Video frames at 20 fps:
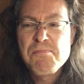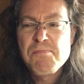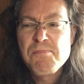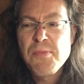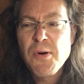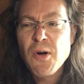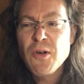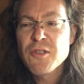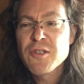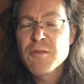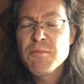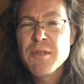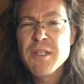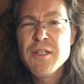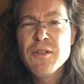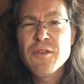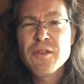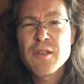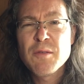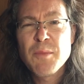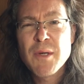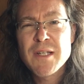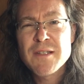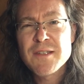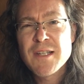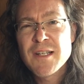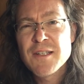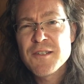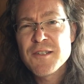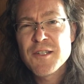Possibly not the
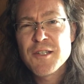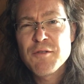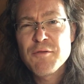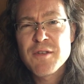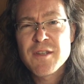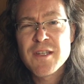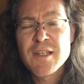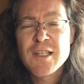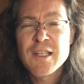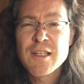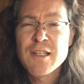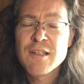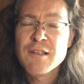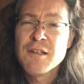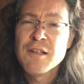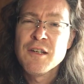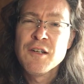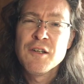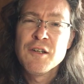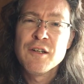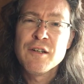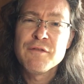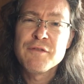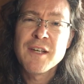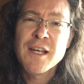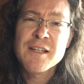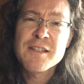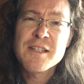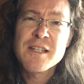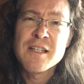best answer you were thinking of
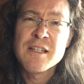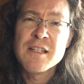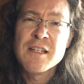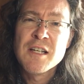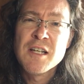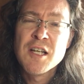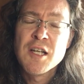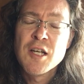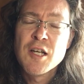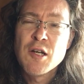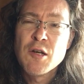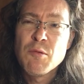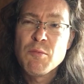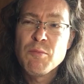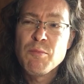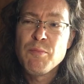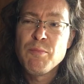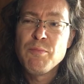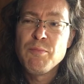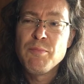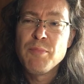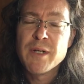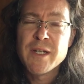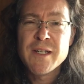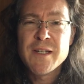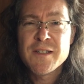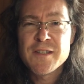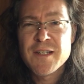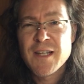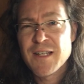getting, but it
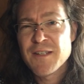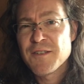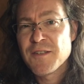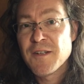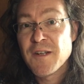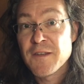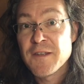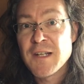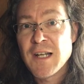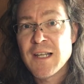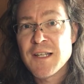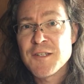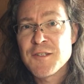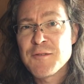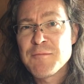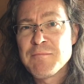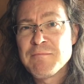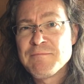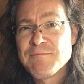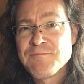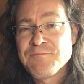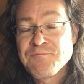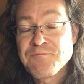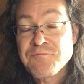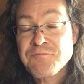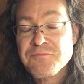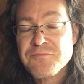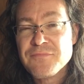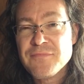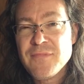is an answer nonetheless.
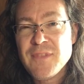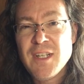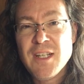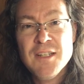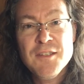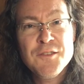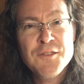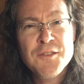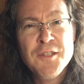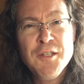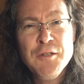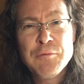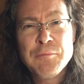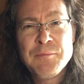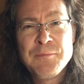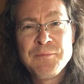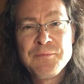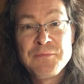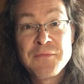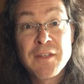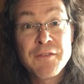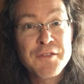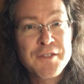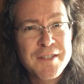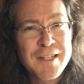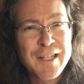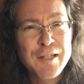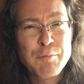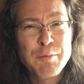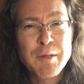So, if you
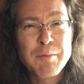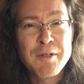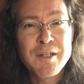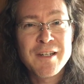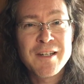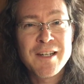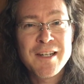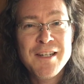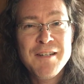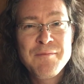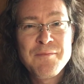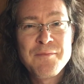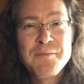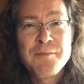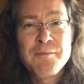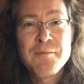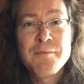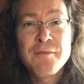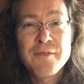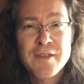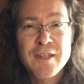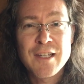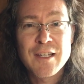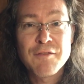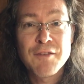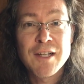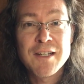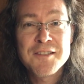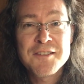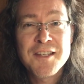see ill people today, think
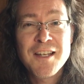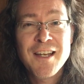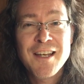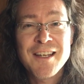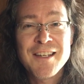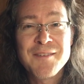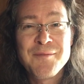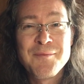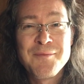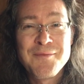of Alastair Hay.